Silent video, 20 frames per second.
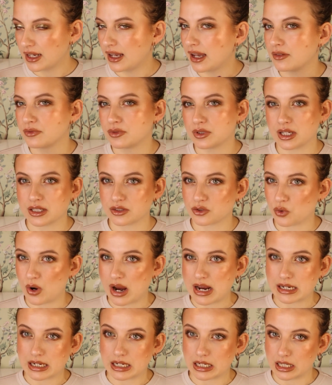I've not
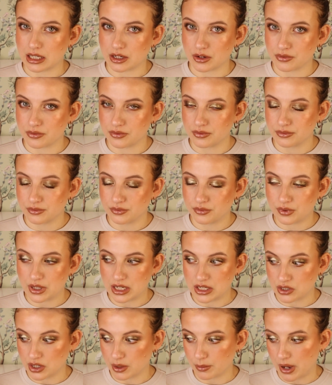tried a lot of
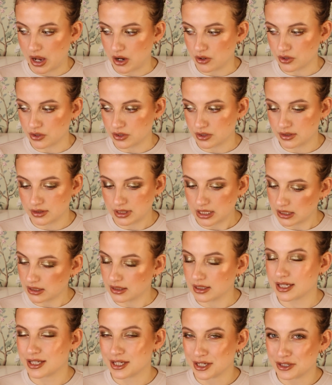finishing powders,
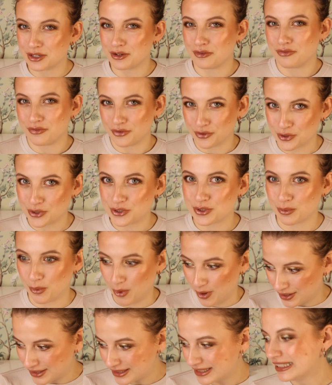but this is the
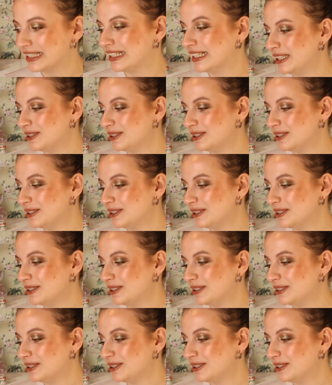first one,